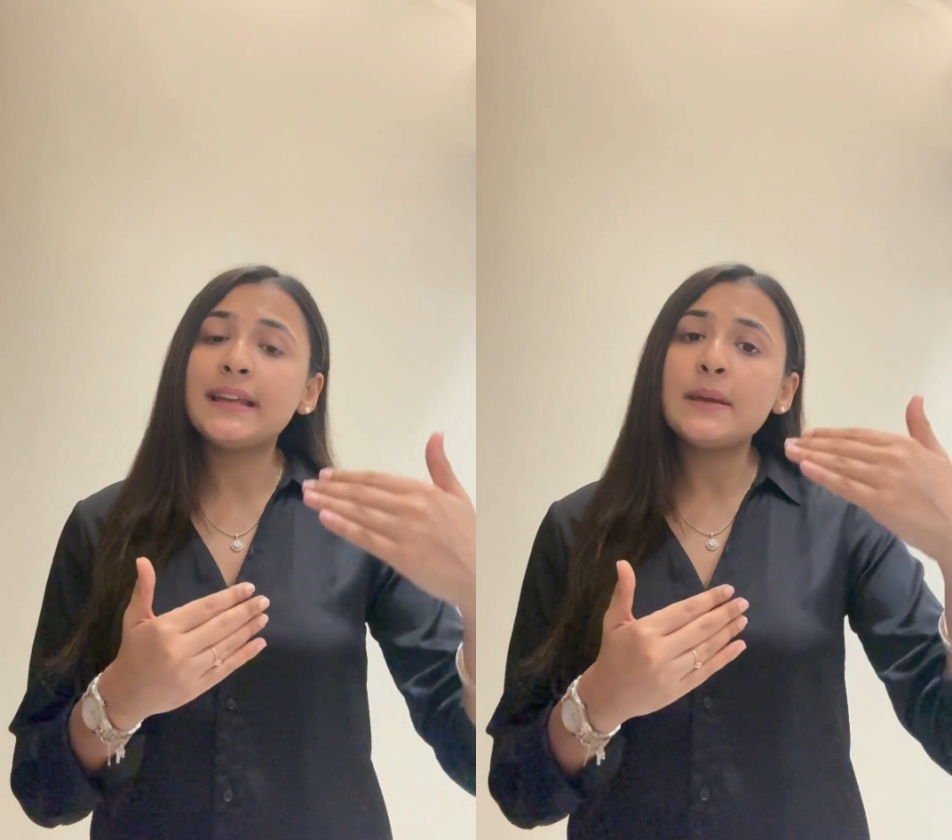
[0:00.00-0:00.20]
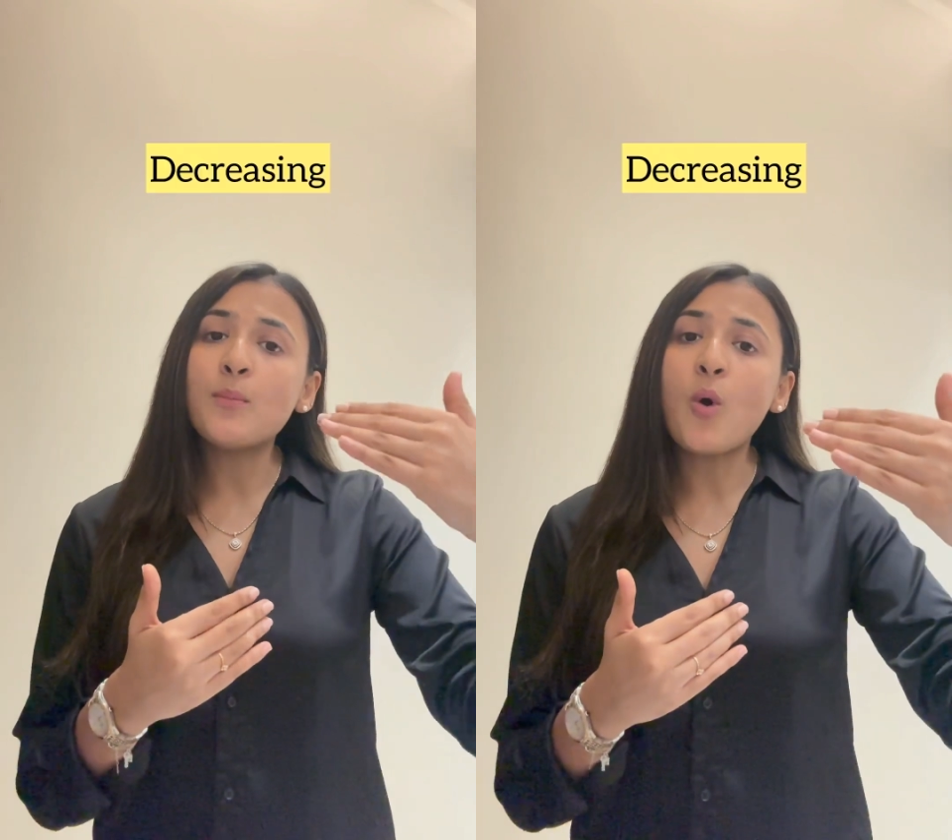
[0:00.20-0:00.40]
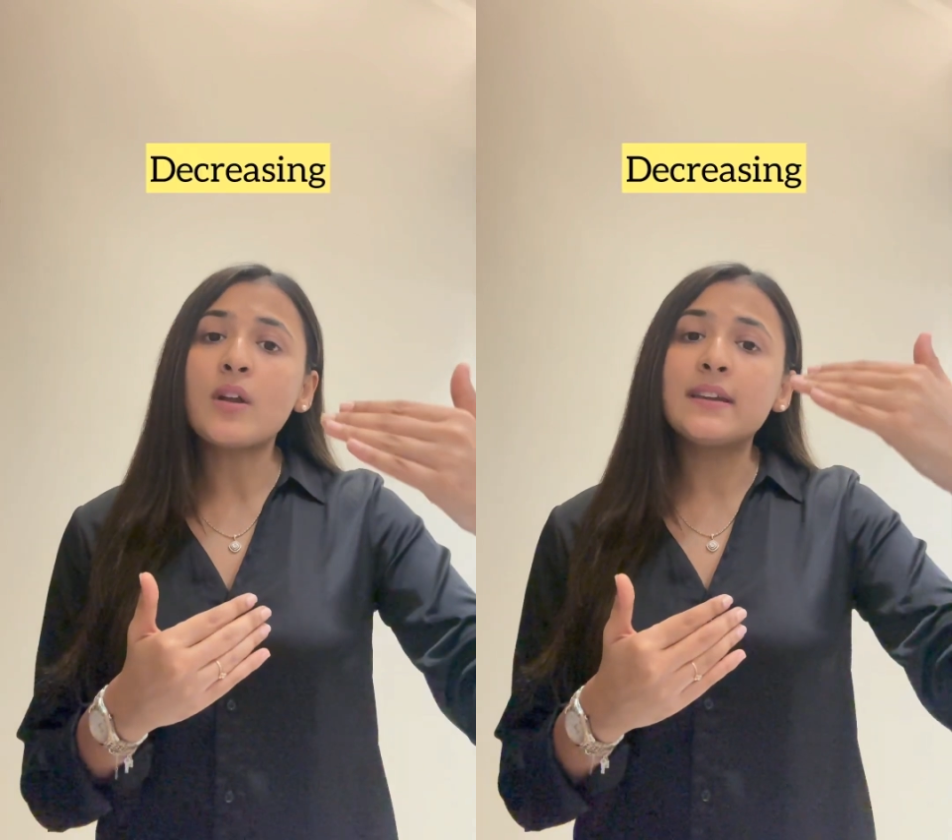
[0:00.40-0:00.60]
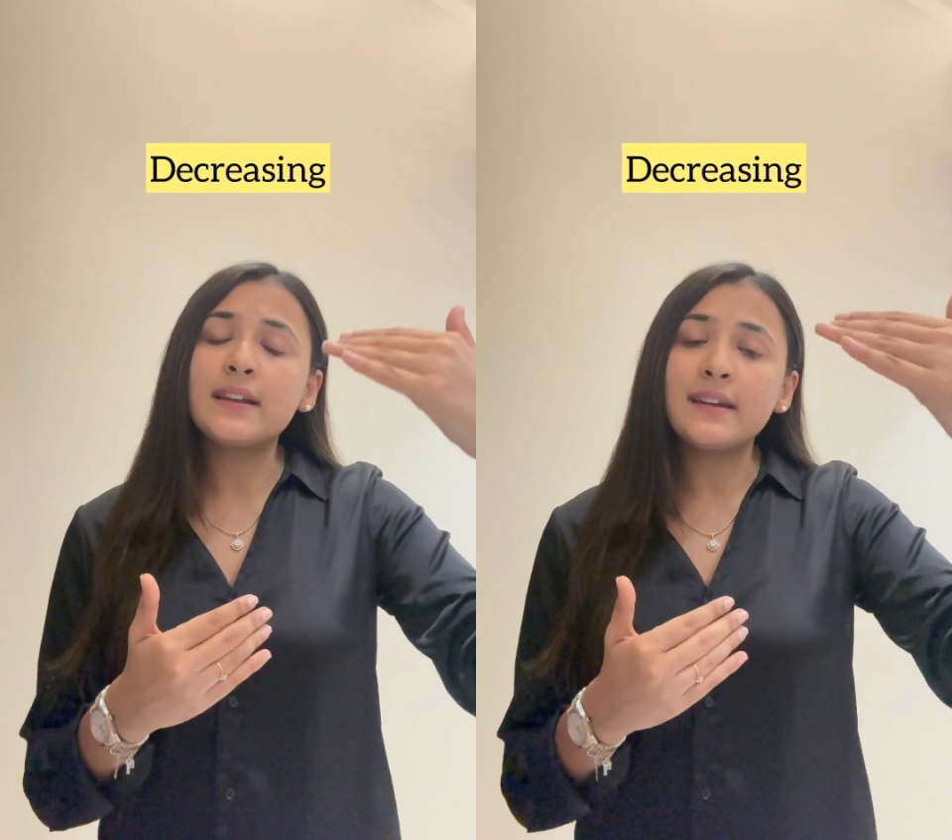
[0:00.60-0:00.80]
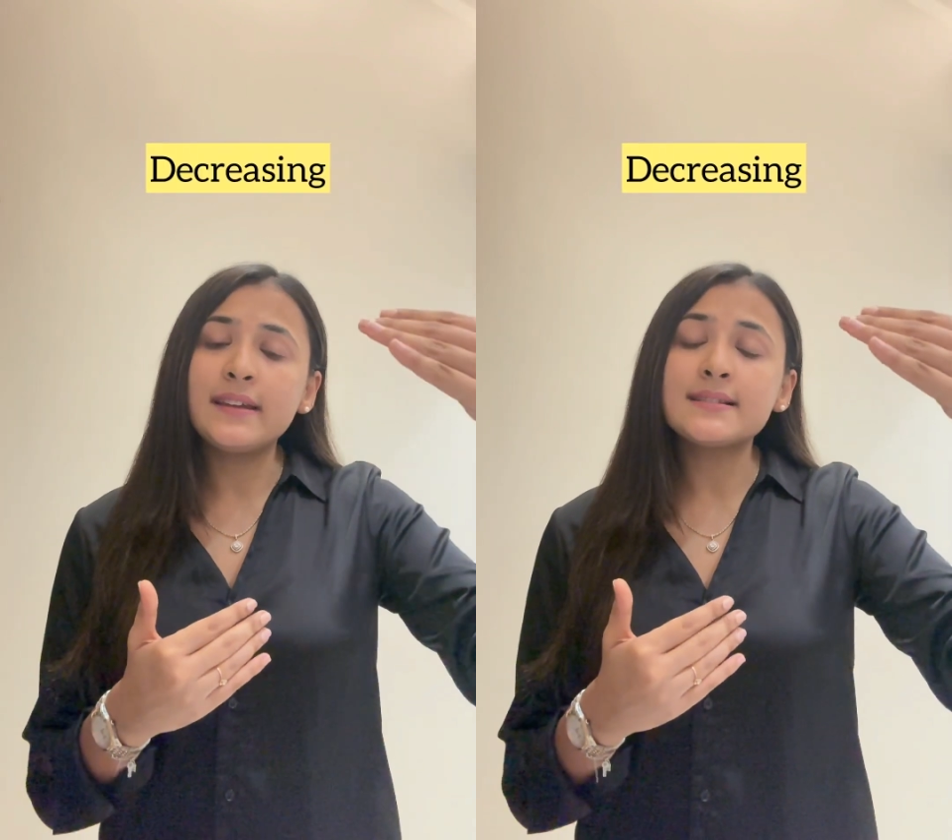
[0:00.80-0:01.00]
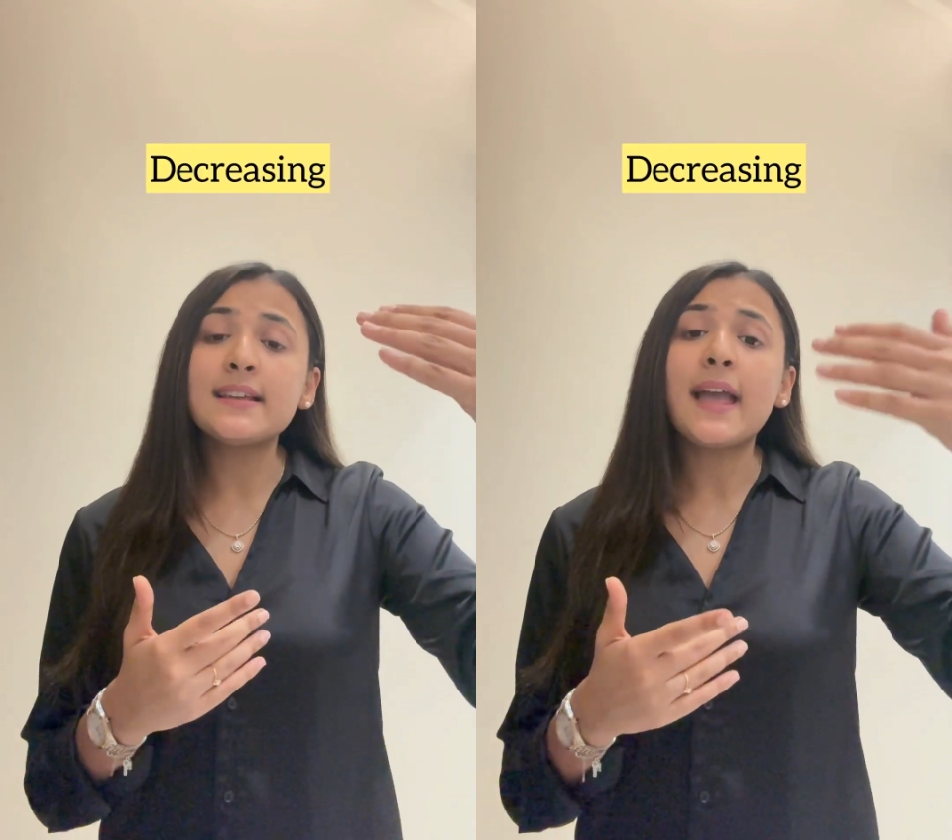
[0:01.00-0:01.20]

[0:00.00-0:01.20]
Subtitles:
keep on decreasing